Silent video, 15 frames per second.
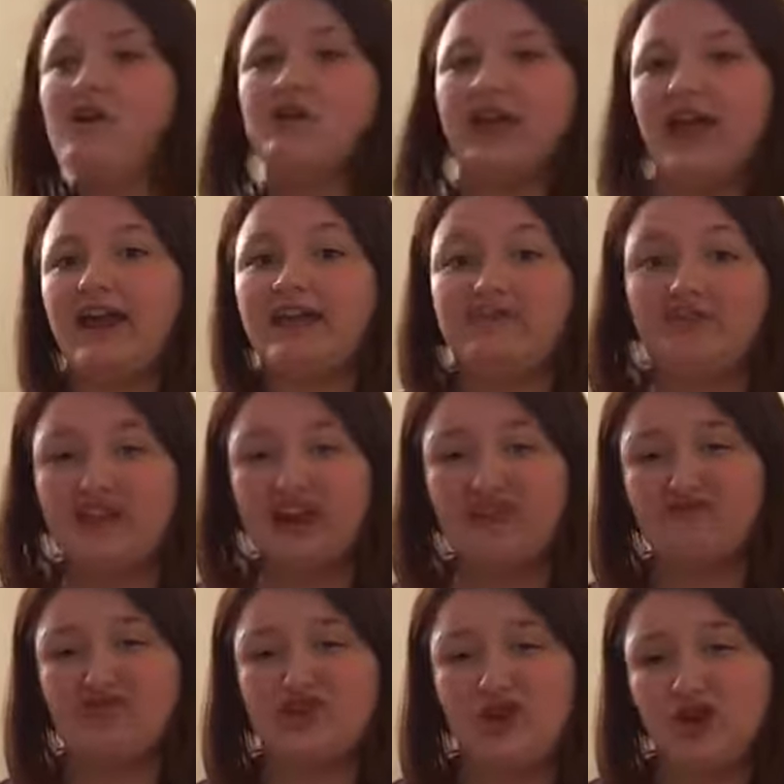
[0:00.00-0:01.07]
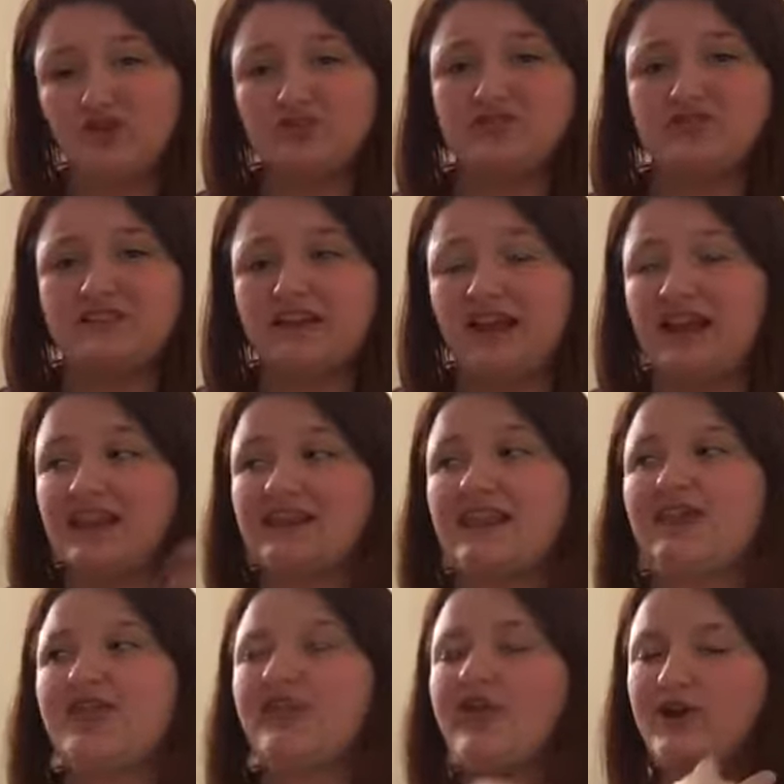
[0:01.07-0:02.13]
okay, if they have their own sink,
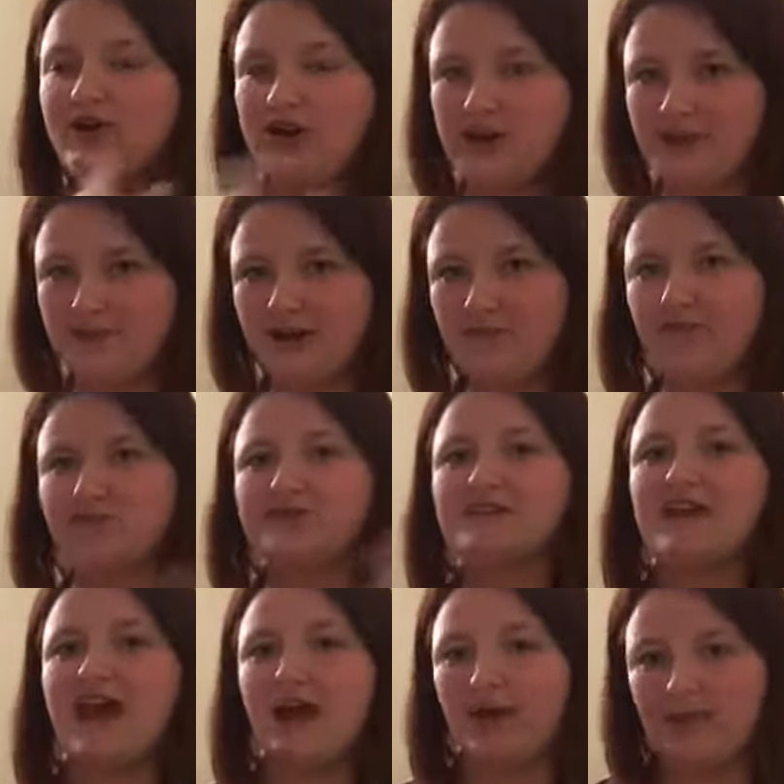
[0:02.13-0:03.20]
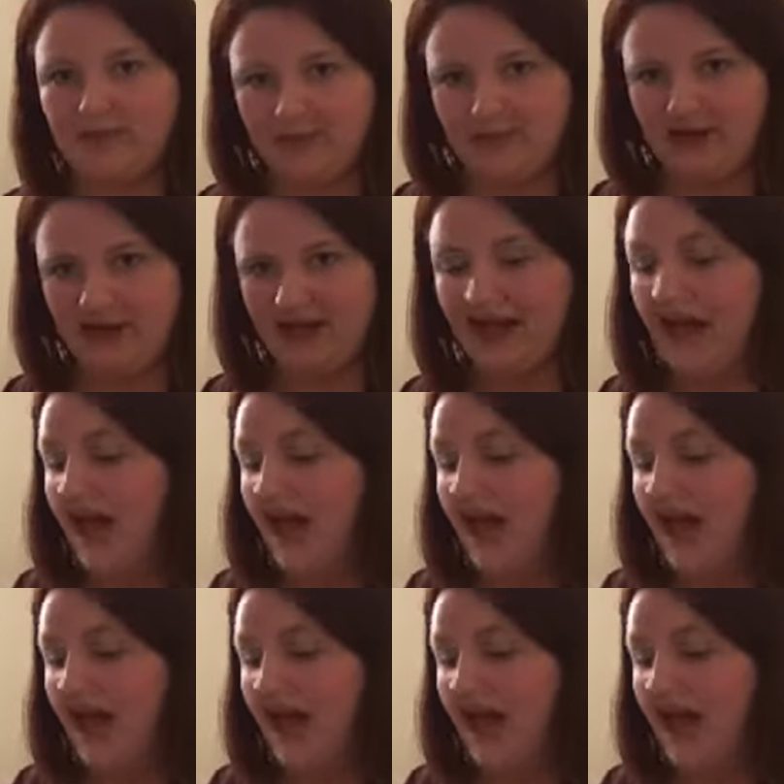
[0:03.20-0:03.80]
then they're going to be able to help me.